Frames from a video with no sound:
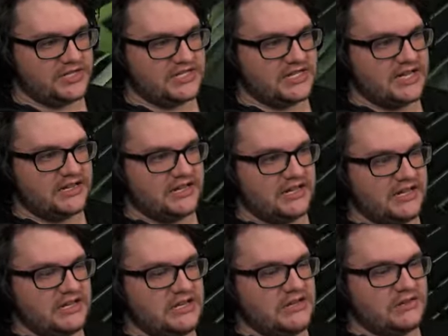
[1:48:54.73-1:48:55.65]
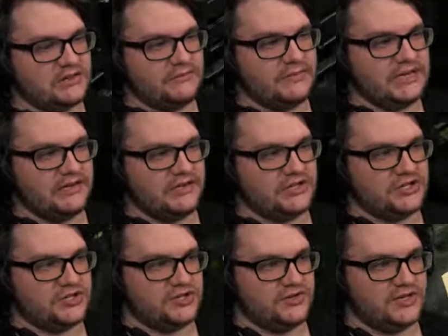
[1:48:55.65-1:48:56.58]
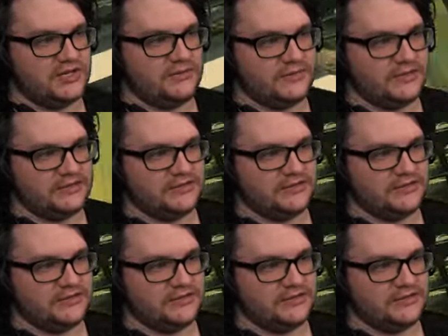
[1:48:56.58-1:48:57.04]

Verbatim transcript: stay at the end, you can immediately shoot him.